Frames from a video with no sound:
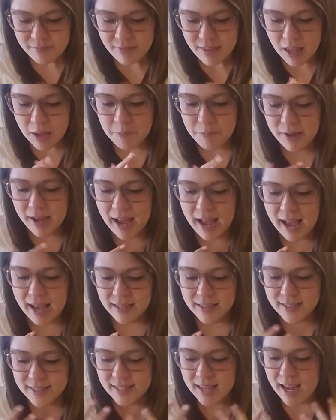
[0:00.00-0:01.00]
But
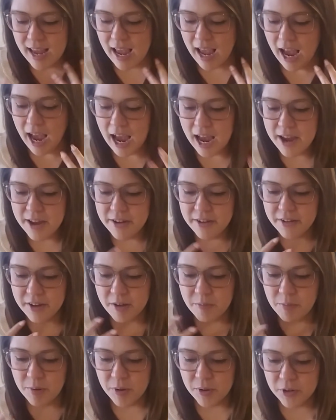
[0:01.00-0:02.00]
as I
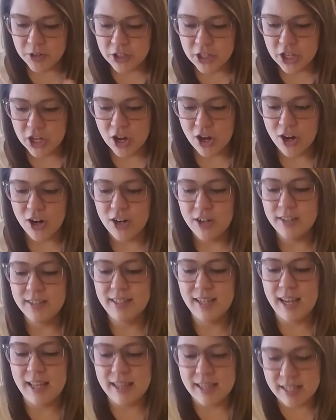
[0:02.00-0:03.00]
pulled the cards
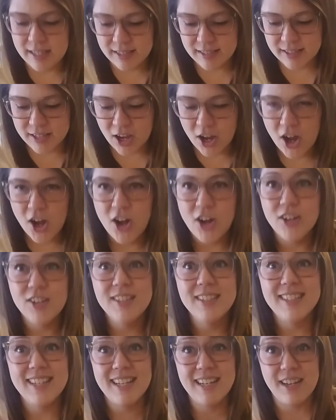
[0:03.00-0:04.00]
and the
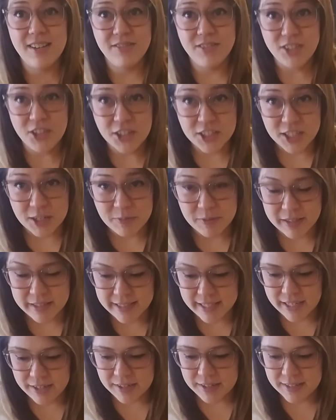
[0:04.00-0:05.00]
songs and I've looked up the
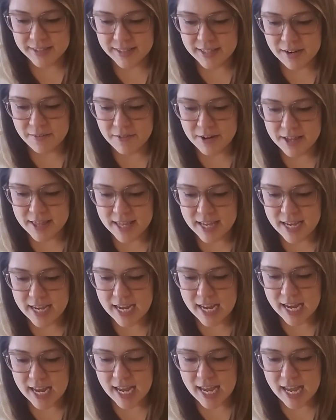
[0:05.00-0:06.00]
lyrics and
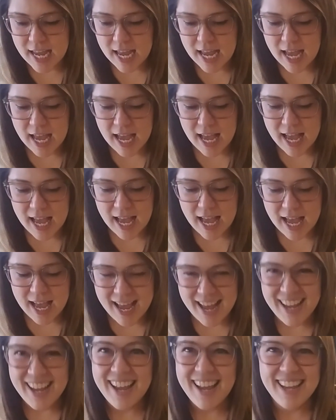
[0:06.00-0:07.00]
everything,
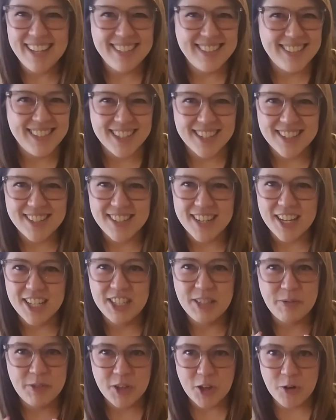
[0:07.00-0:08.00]
it's
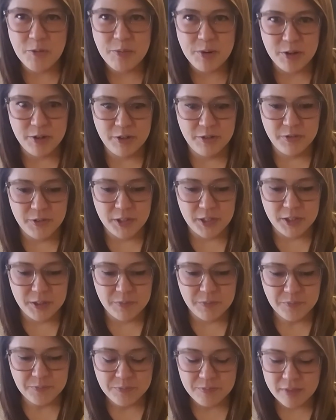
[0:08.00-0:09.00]
so
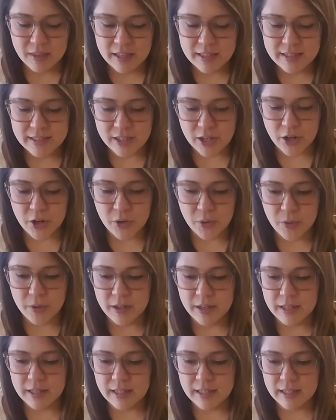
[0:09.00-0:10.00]
beautiful.
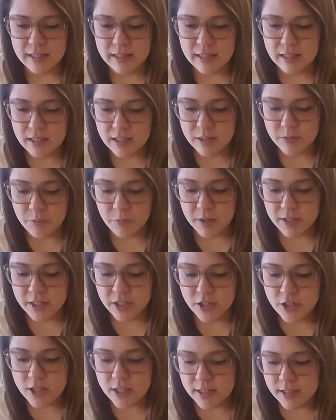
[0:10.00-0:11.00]
So what
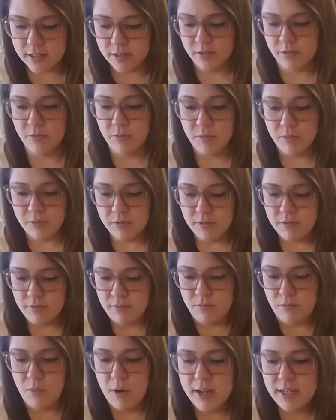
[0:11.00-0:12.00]
do
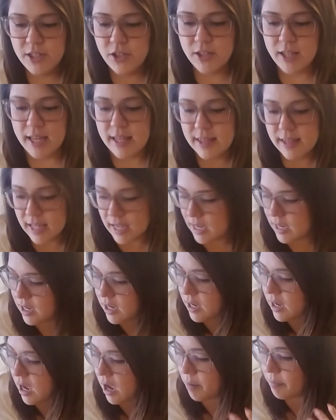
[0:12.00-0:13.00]
they think
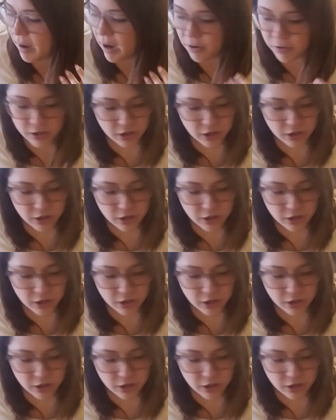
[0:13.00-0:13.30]
about